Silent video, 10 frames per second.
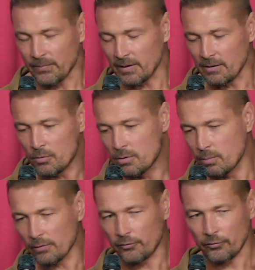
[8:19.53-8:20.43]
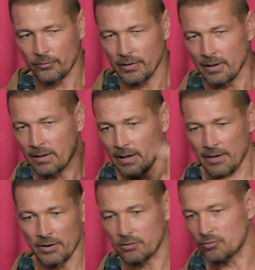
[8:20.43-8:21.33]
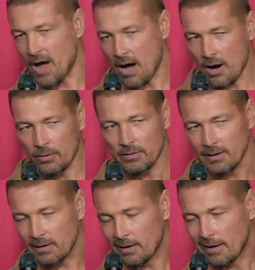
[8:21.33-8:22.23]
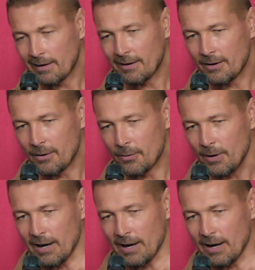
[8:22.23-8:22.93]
Luc was uh, in a crowd, and you know,